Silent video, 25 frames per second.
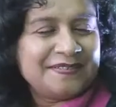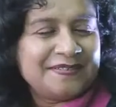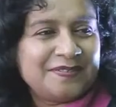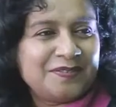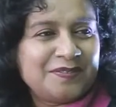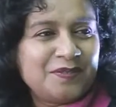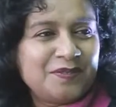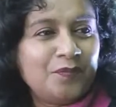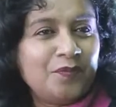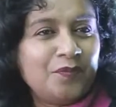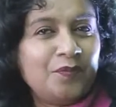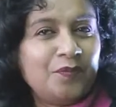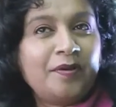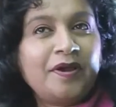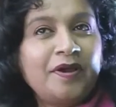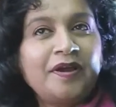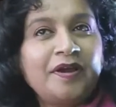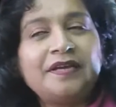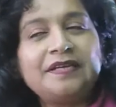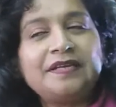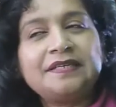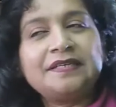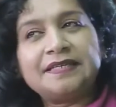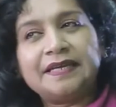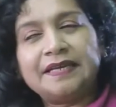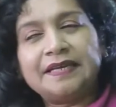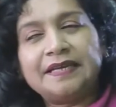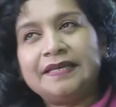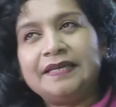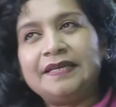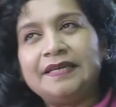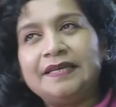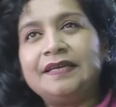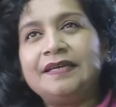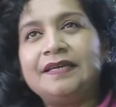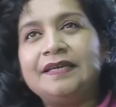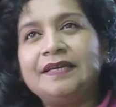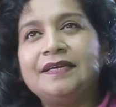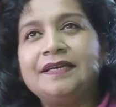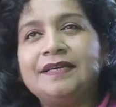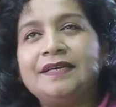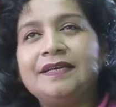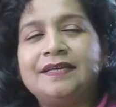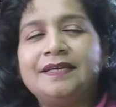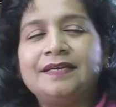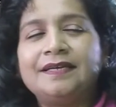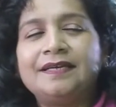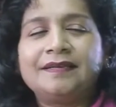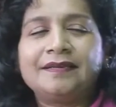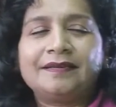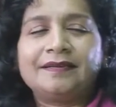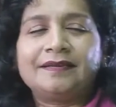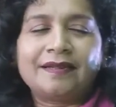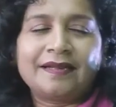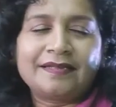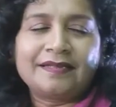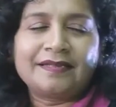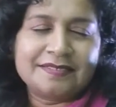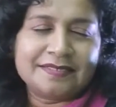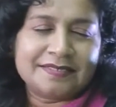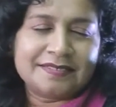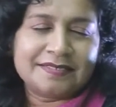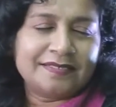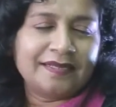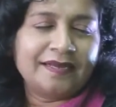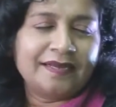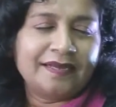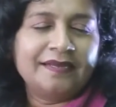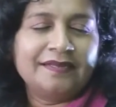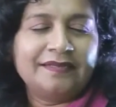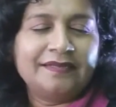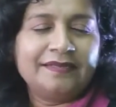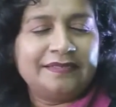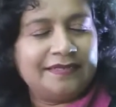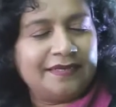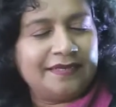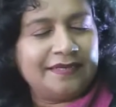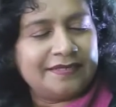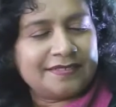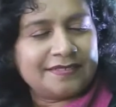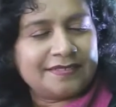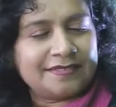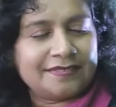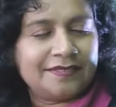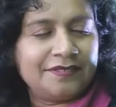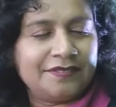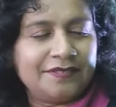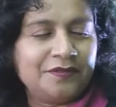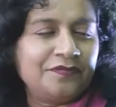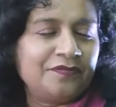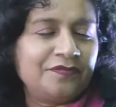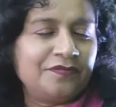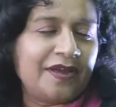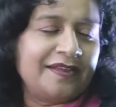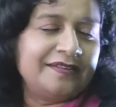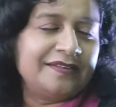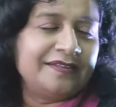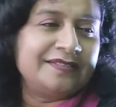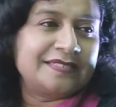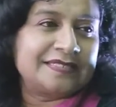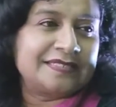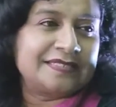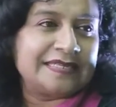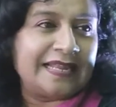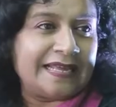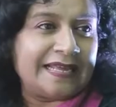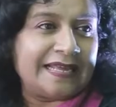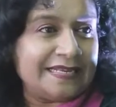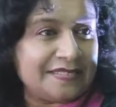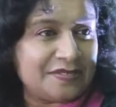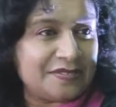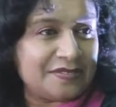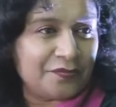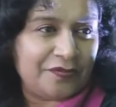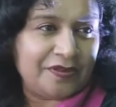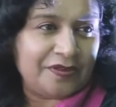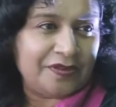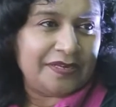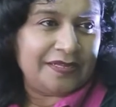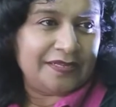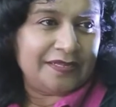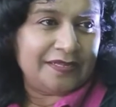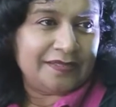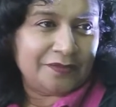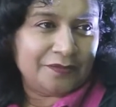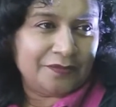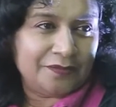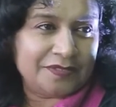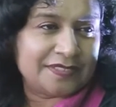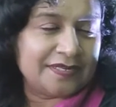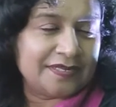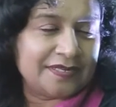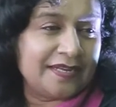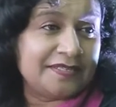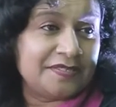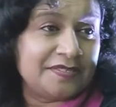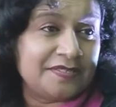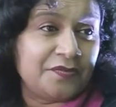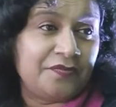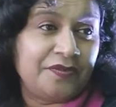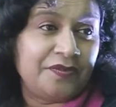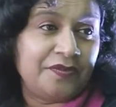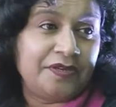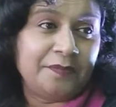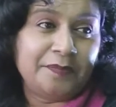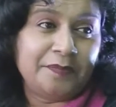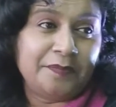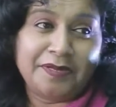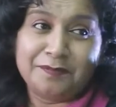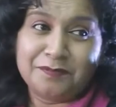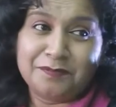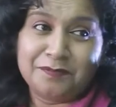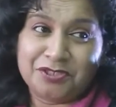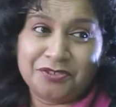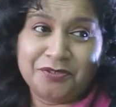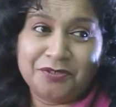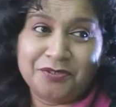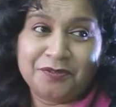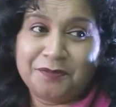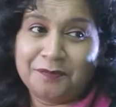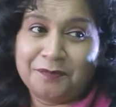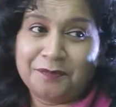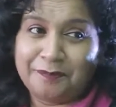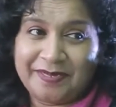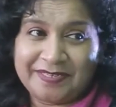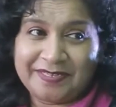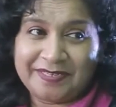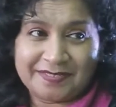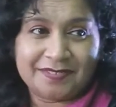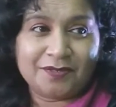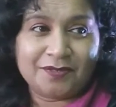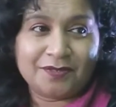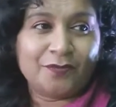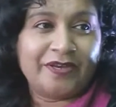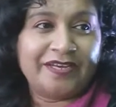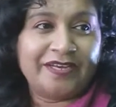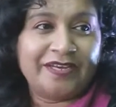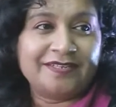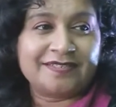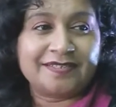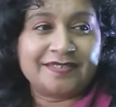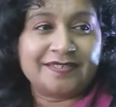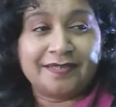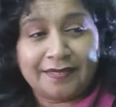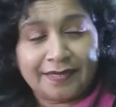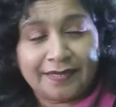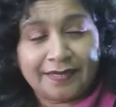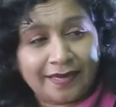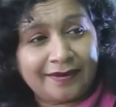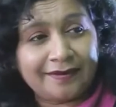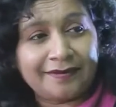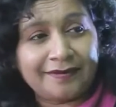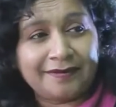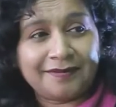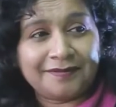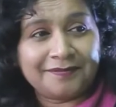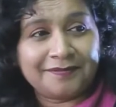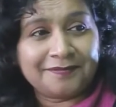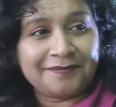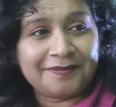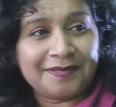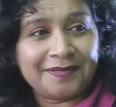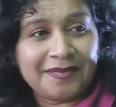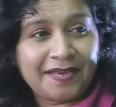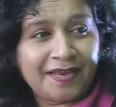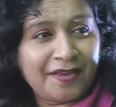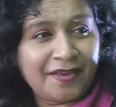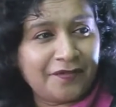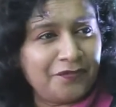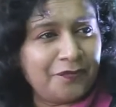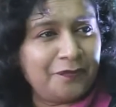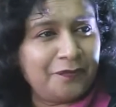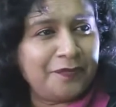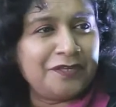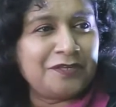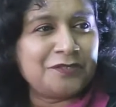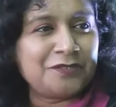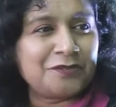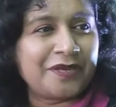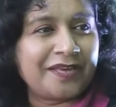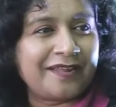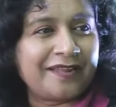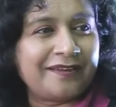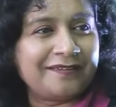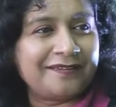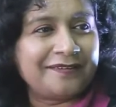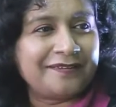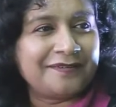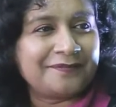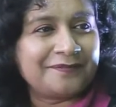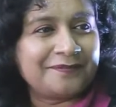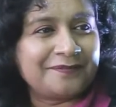So Mumbai, Delhi, Rajasthan, yes. You have had the slice of India, the good slice of India. But I'm sure the best awaits in Kerala. Have you been to Kerala?